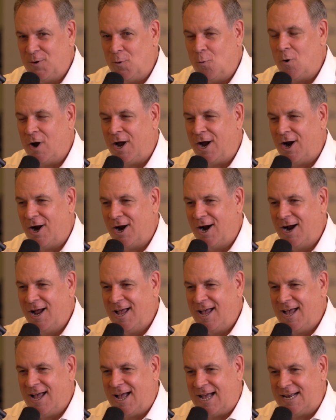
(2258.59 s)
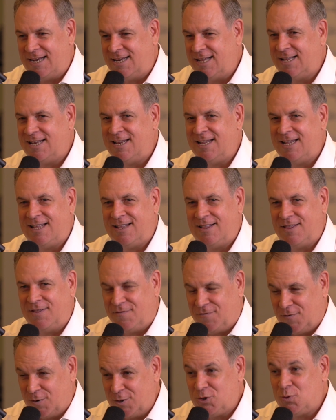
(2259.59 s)
Where the
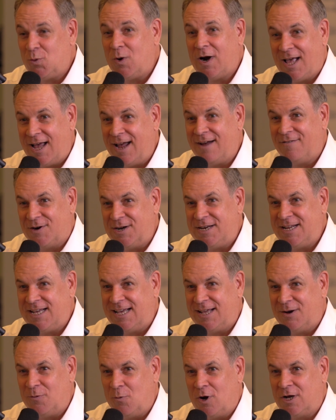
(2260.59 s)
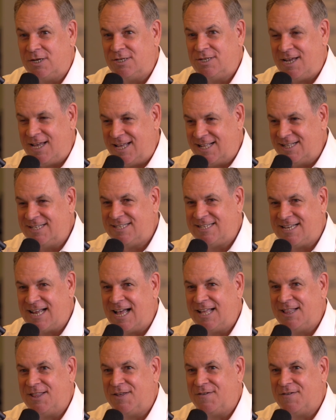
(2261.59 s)
first one I ever did was Inside the